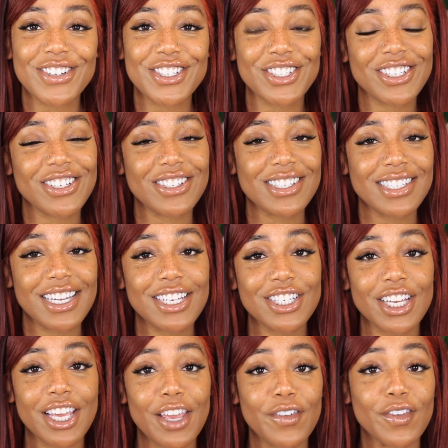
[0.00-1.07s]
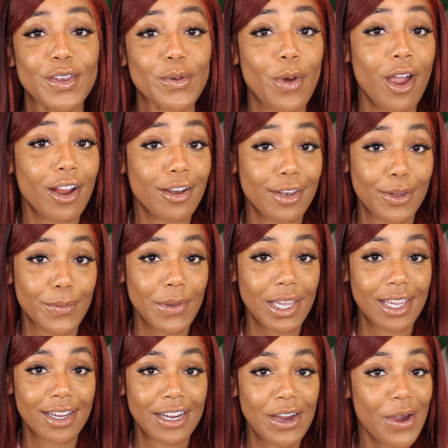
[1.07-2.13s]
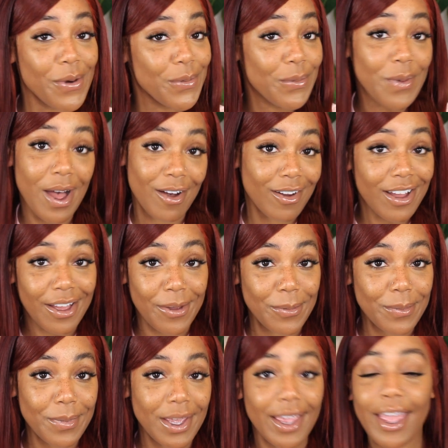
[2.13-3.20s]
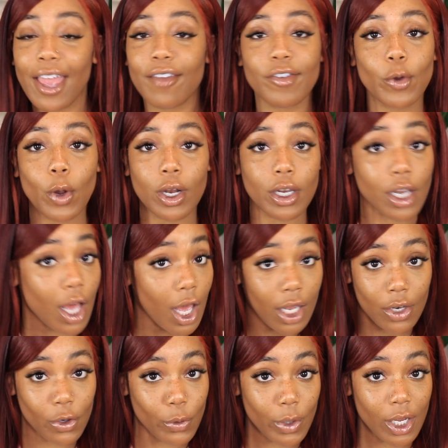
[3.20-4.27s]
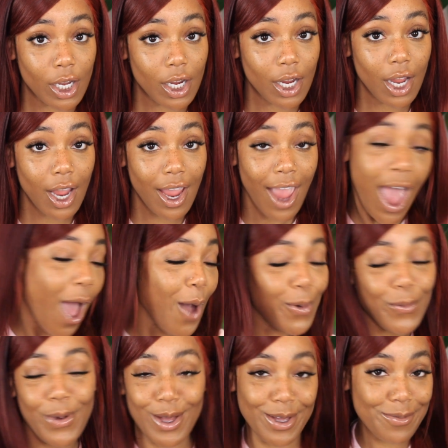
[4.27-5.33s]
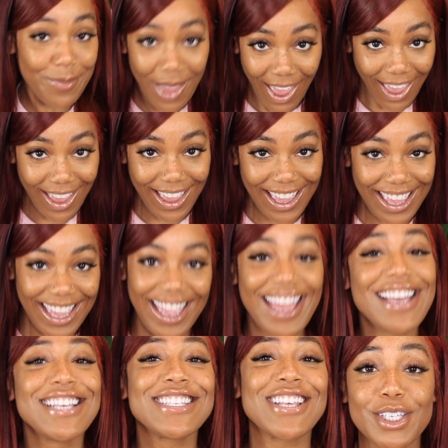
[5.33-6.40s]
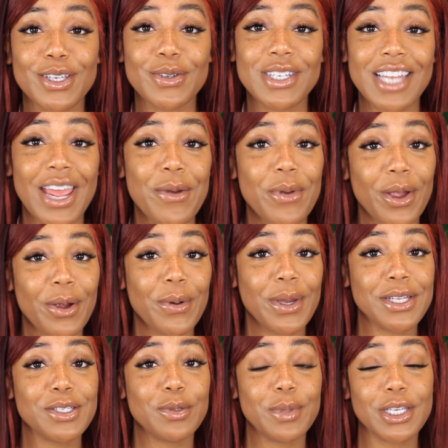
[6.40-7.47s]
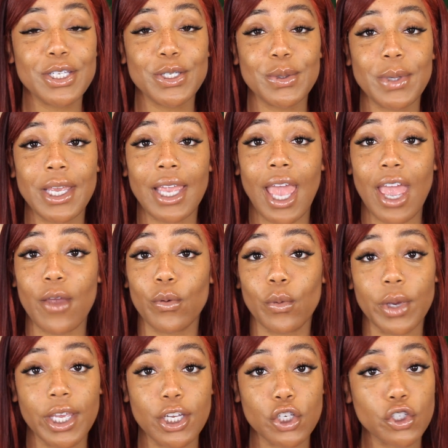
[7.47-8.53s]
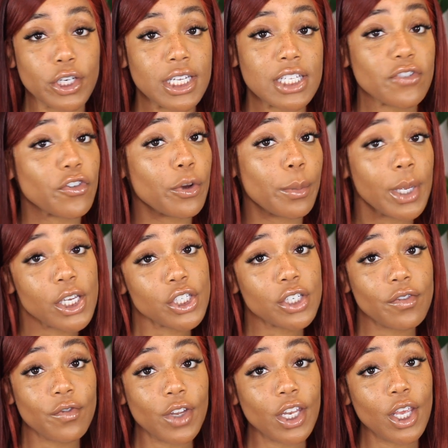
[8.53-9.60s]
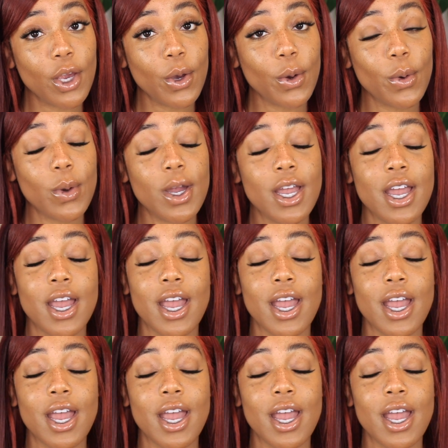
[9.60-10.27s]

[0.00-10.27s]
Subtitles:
It's your girl Stacia. If you are new here, welcome. If you are not new here, welcome back. So today we are going to be doing a wig transformation video.